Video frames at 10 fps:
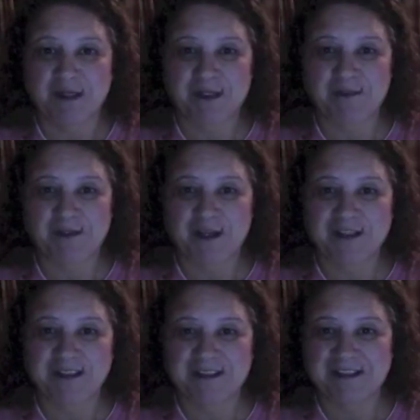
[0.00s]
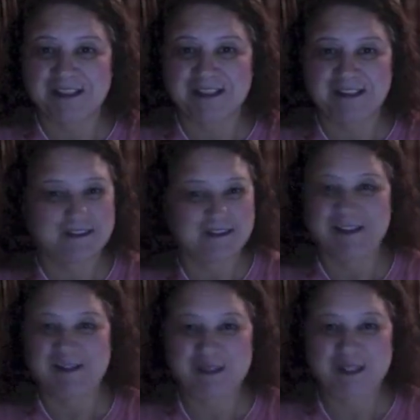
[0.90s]
Breakthrough Consciousness,
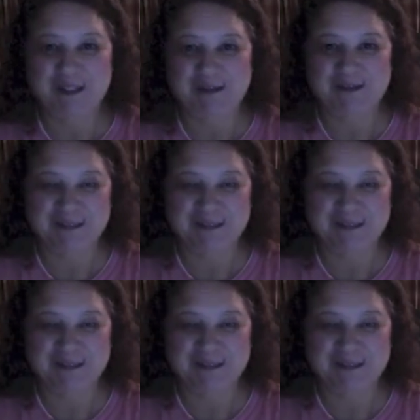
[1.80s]
let me know.